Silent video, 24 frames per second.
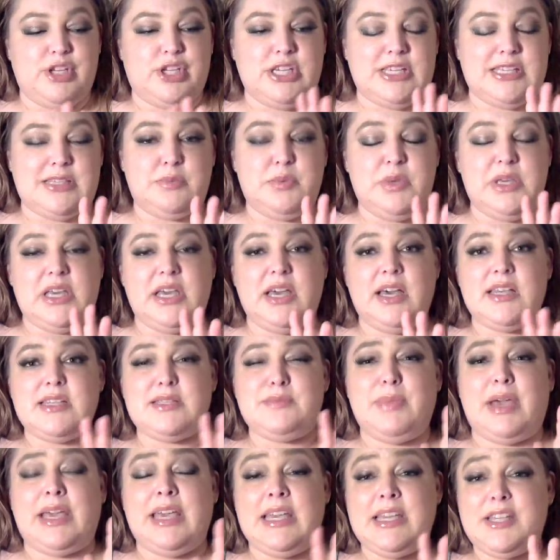just
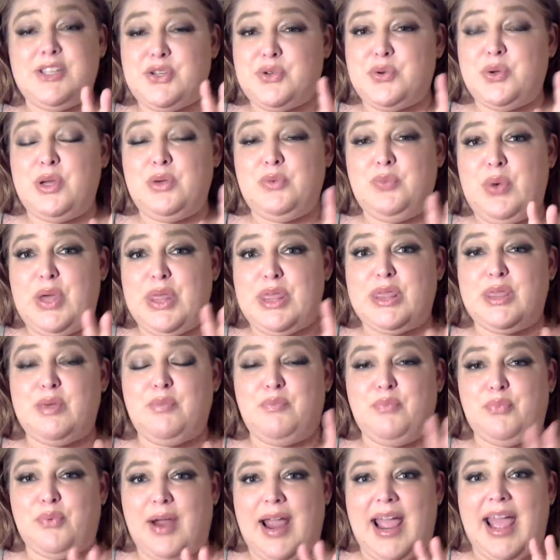because my history with the
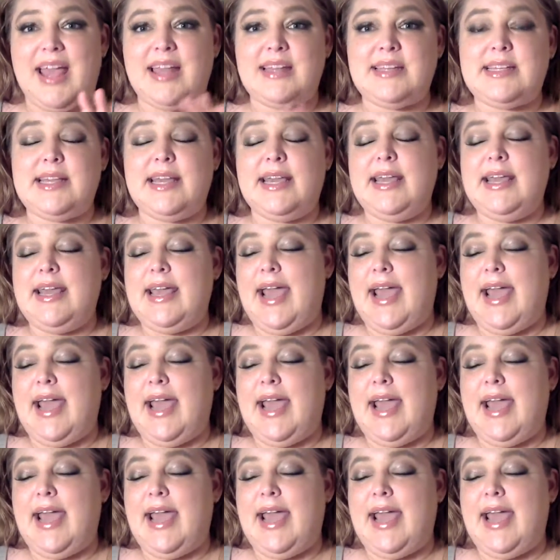brand